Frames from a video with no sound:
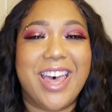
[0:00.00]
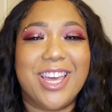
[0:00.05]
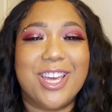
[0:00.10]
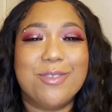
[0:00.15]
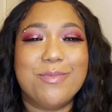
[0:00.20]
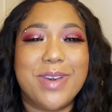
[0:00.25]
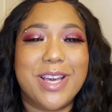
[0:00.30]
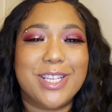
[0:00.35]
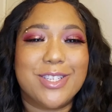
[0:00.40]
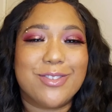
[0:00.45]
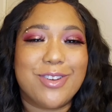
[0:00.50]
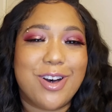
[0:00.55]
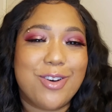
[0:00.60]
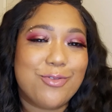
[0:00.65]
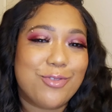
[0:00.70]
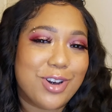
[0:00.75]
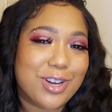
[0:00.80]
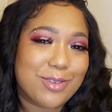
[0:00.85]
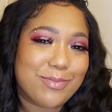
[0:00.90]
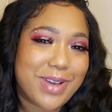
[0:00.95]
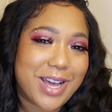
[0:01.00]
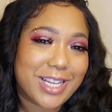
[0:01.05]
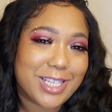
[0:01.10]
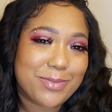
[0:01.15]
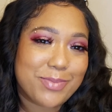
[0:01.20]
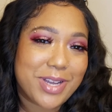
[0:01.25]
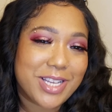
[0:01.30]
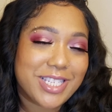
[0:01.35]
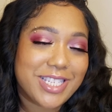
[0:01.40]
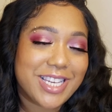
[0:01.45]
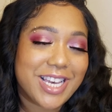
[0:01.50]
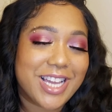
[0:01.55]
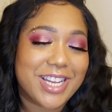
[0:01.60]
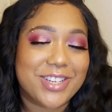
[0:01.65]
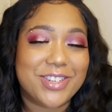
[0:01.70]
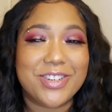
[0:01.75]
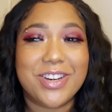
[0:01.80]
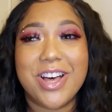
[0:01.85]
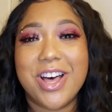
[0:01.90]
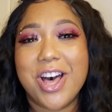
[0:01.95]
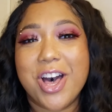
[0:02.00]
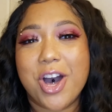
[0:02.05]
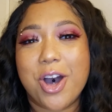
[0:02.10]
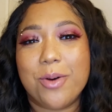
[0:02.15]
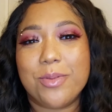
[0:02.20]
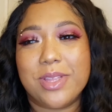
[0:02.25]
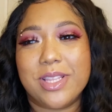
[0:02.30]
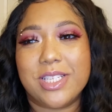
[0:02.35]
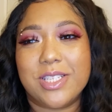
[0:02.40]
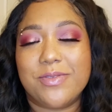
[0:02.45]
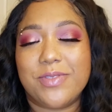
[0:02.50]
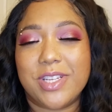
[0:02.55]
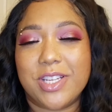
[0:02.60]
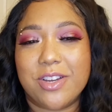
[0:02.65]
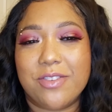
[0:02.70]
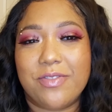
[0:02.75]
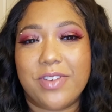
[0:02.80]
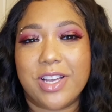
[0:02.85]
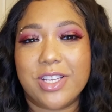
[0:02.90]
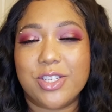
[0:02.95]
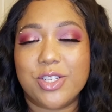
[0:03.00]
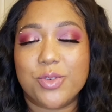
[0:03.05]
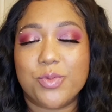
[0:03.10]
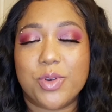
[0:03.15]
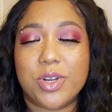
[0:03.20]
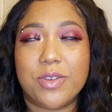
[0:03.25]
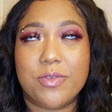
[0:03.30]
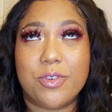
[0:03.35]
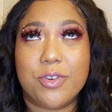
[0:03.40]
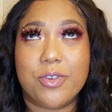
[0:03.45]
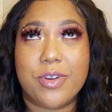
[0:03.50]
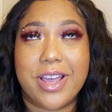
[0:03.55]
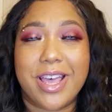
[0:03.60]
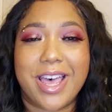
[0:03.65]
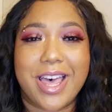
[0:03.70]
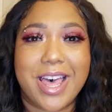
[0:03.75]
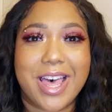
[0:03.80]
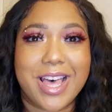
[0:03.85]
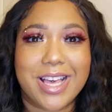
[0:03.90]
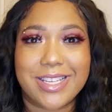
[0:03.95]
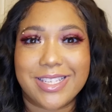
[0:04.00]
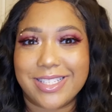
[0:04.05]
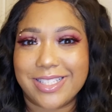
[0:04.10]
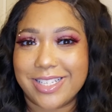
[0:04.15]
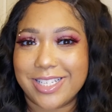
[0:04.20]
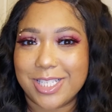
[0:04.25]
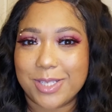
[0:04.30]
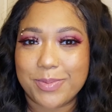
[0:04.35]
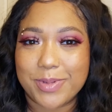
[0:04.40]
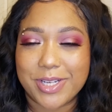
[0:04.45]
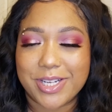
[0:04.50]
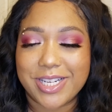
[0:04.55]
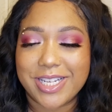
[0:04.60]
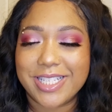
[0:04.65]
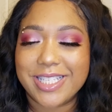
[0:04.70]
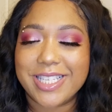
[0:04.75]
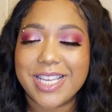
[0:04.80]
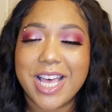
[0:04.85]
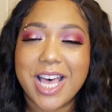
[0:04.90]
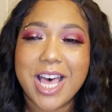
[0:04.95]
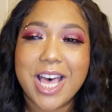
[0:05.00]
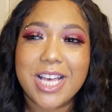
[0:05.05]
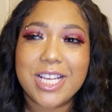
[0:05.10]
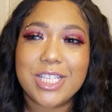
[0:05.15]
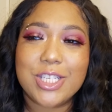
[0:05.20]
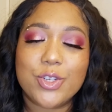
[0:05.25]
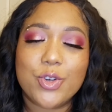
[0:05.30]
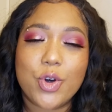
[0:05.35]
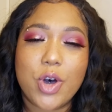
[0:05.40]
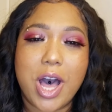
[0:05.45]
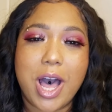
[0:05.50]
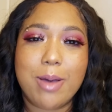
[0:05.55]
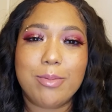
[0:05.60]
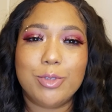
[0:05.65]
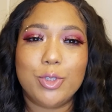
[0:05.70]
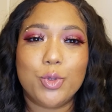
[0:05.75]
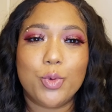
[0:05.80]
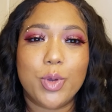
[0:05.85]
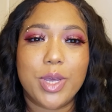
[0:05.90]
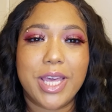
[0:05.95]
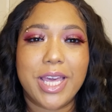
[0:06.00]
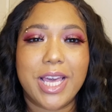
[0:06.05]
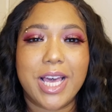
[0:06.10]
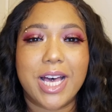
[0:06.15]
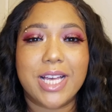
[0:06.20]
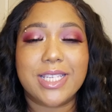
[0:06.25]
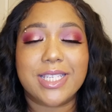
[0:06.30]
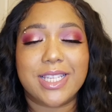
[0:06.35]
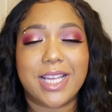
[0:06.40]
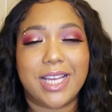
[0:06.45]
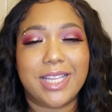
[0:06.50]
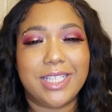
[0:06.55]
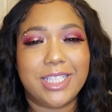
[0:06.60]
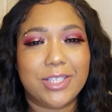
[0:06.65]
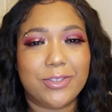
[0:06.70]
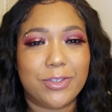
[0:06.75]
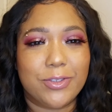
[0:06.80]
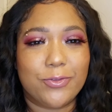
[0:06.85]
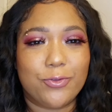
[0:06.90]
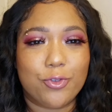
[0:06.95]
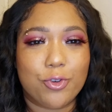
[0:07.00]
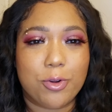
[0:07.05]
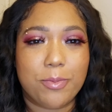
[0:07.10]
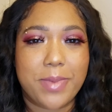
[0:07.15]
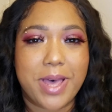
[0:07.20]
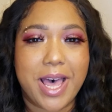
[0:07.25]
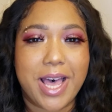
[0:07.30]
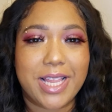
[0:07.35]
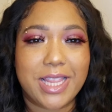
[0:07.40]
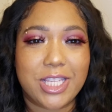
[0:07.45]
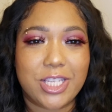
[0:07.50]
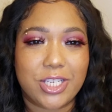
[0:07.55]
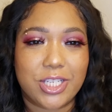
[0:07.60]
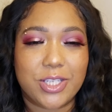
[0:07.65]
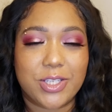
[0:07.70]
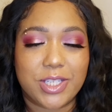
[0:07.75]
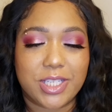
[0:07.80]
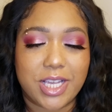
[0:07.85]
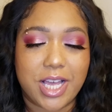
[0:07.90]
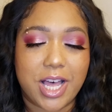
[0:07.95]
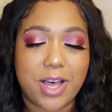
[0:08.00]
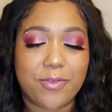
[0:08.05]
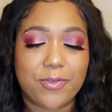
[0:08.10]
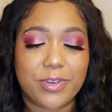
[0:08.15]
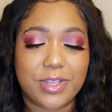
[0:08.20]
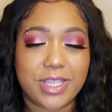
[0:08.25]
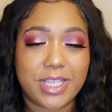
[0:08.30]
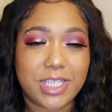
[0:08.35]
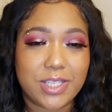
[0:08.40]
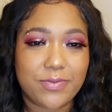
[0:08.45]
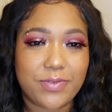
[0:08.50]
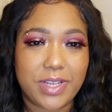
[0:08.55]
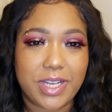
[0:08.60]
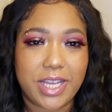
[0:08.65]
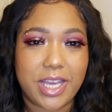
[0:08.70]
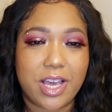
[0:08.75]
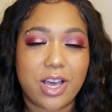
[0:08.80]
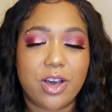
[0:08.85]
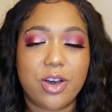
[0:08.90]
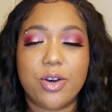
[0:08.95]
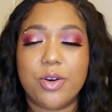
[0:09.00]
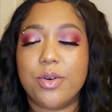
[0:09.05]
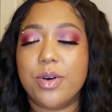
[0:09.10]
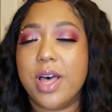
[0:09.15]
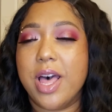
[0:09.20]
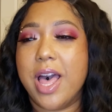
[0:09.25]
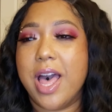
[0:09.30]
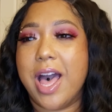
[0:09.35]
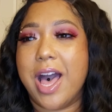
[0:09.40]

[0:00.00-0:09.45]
Amiga May Squad and welcome back to my channel. Hope that this video finds you in wonderful, great, excellent spirits. So I'm doing a slightly different format just uh, for this video.